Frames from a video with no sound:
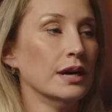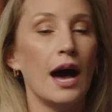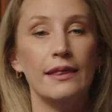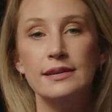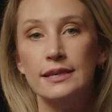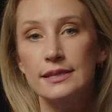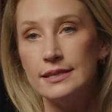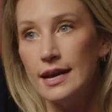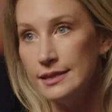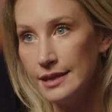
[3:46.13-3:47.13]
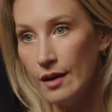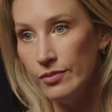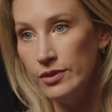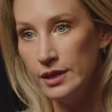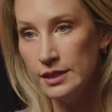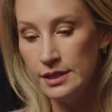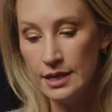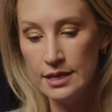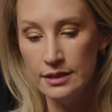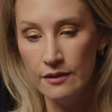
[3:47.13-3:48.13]
I think it sets up this
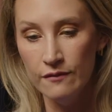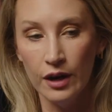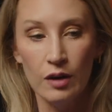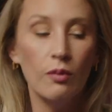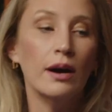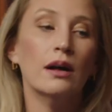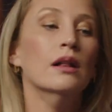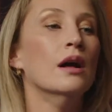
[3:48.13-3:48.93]
season very well.